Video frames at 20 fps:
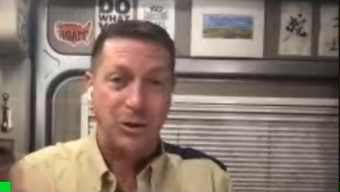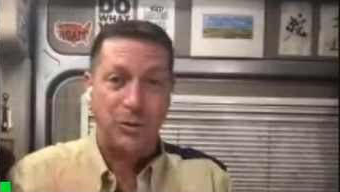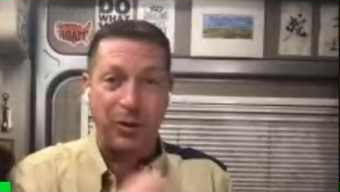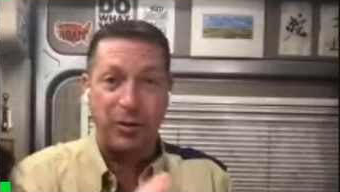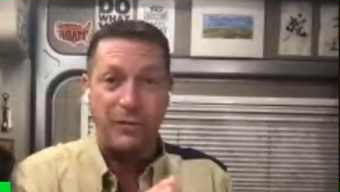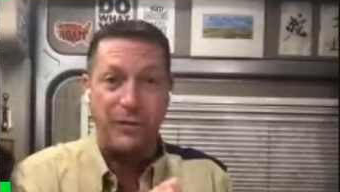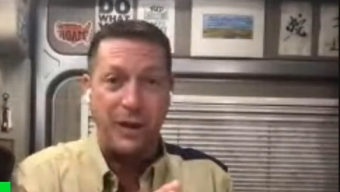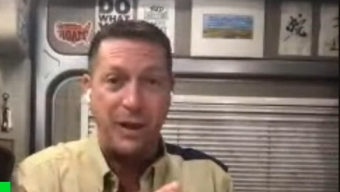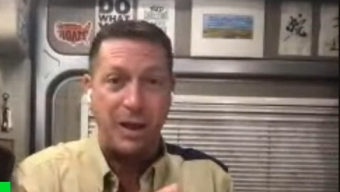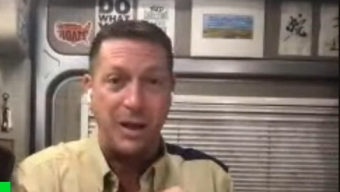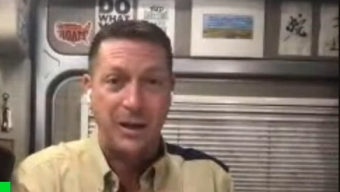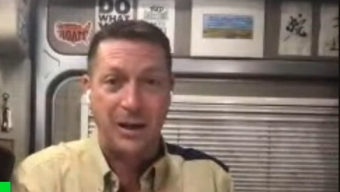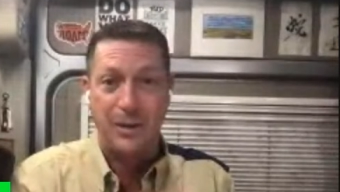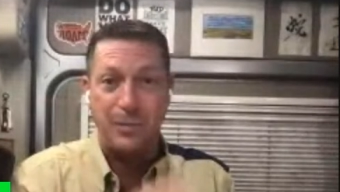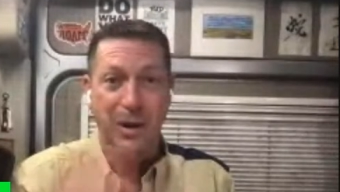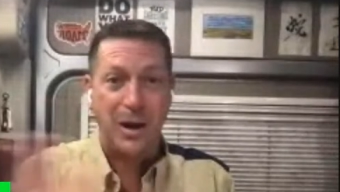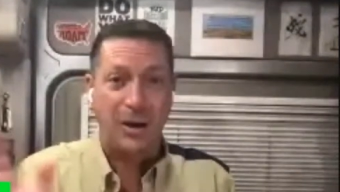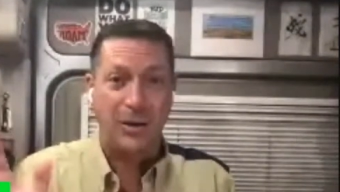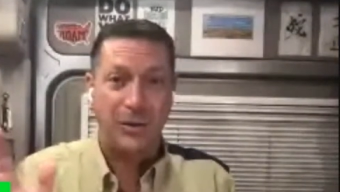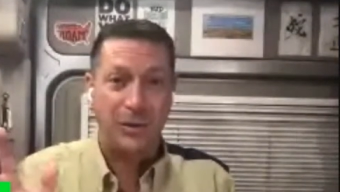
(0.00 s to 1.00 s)
Go to my van,
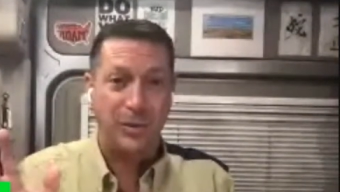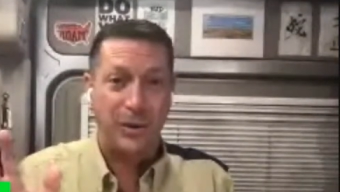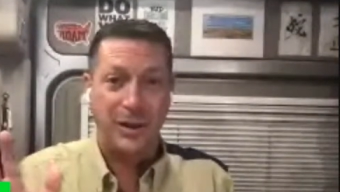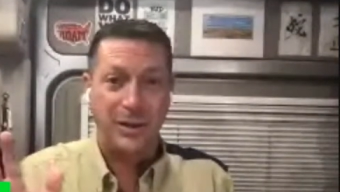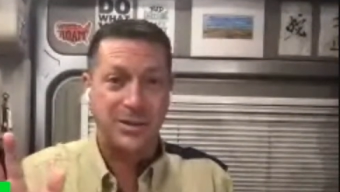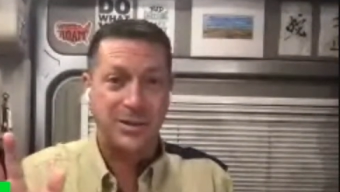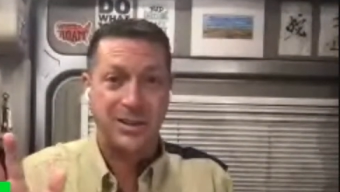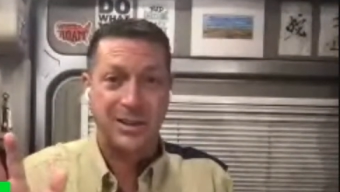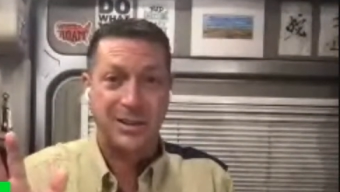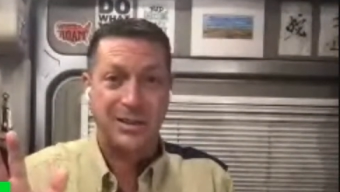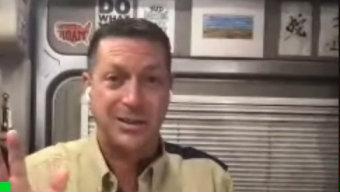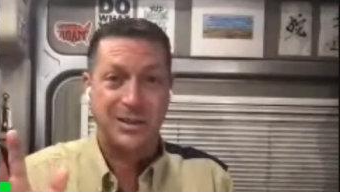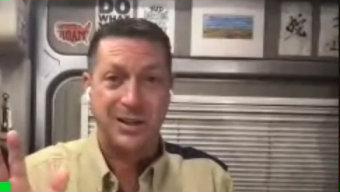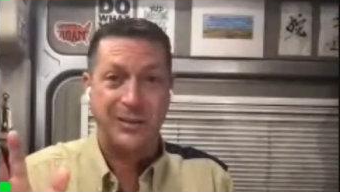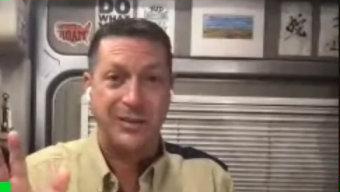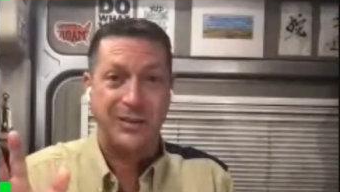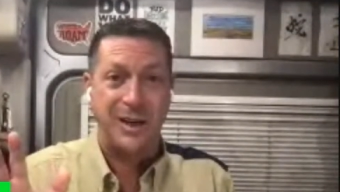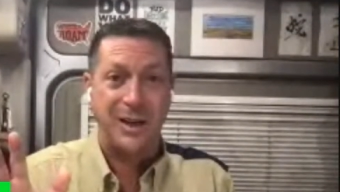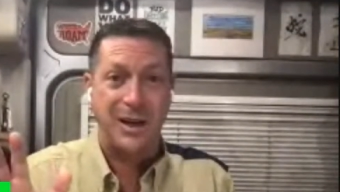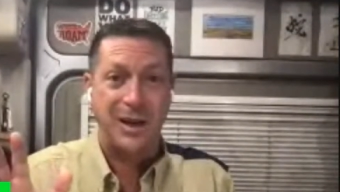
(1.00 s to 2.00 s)
and I'm out of there by six,
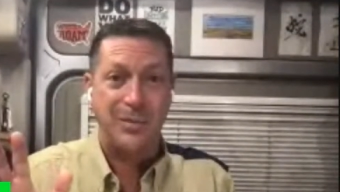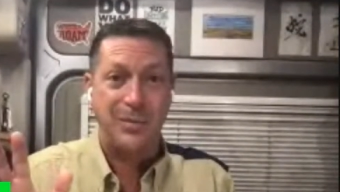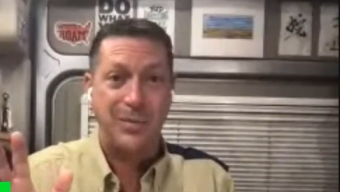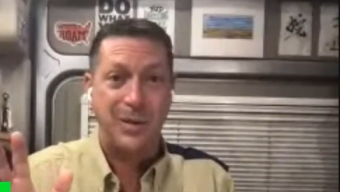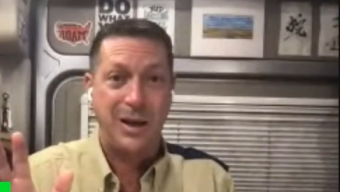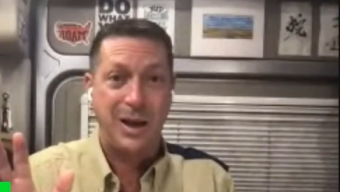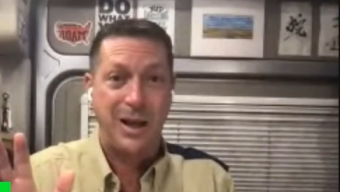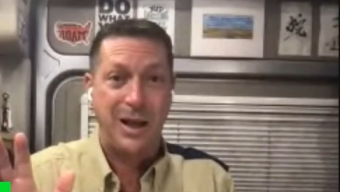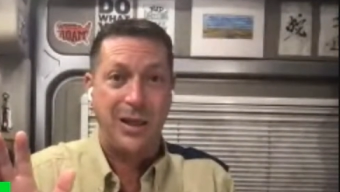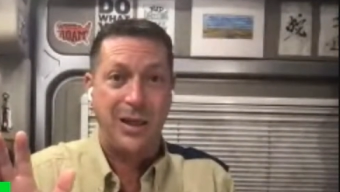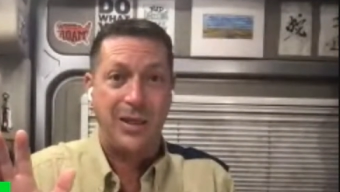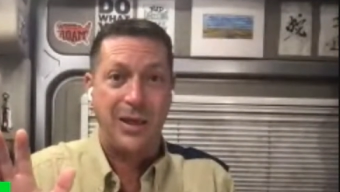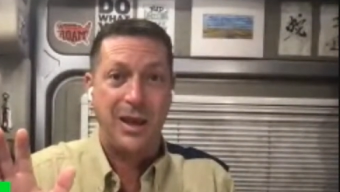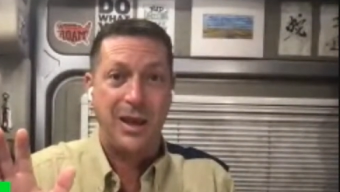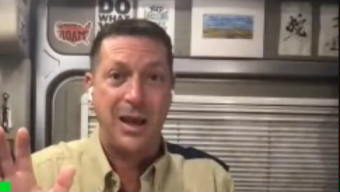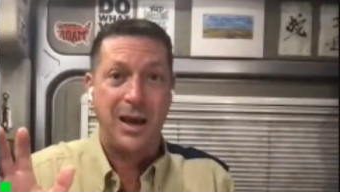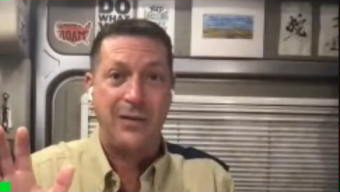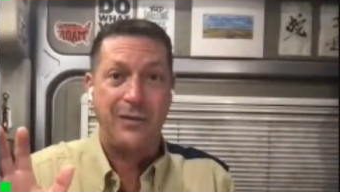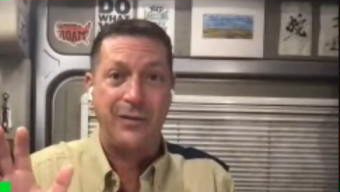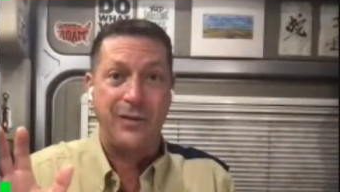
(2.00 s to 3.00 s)
seven a m, and
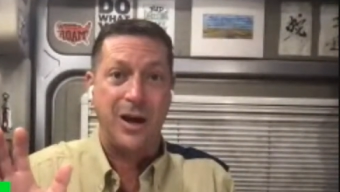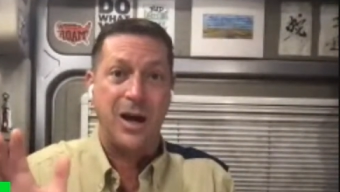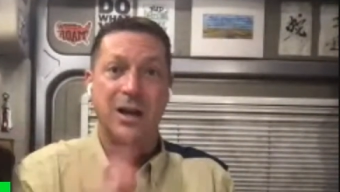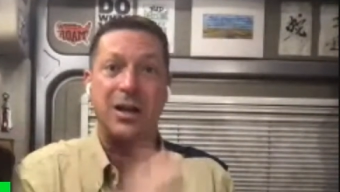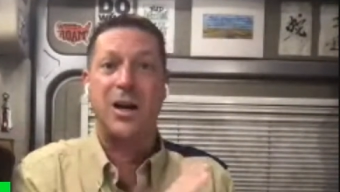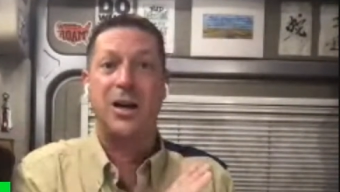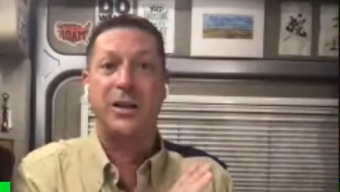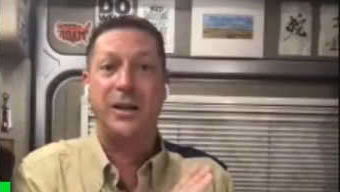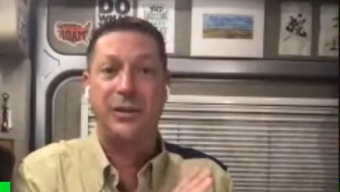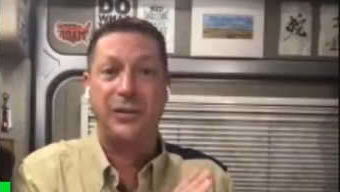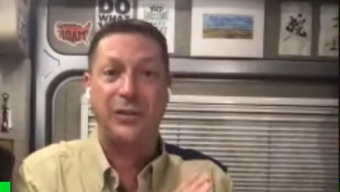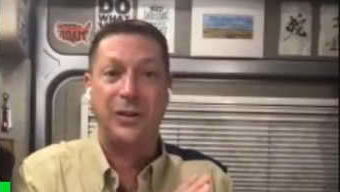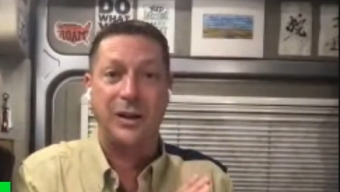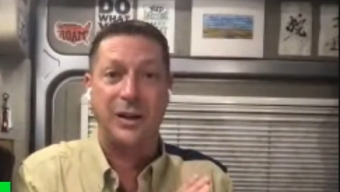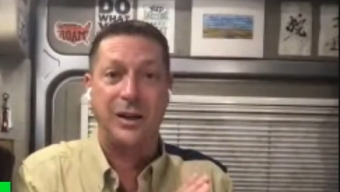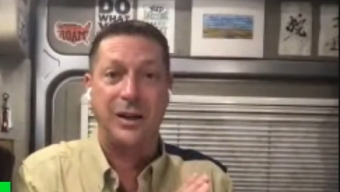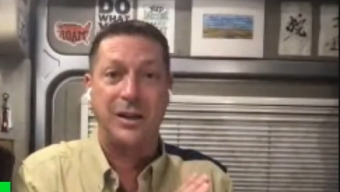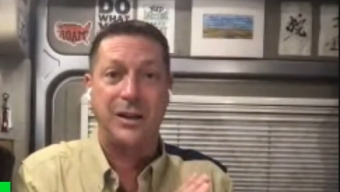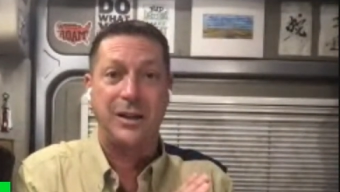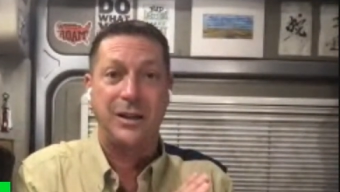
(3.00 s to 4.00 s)
they have not gone
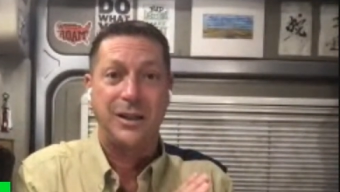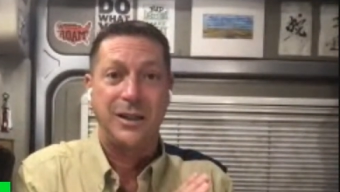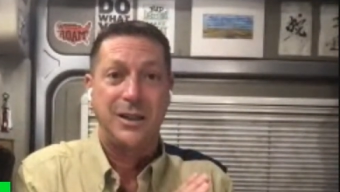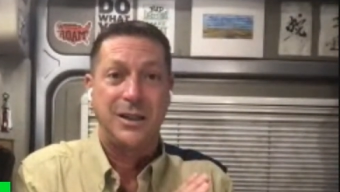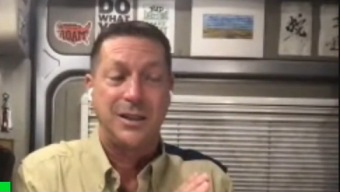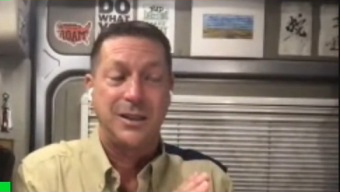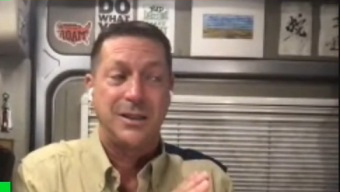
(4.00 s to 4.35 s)
inside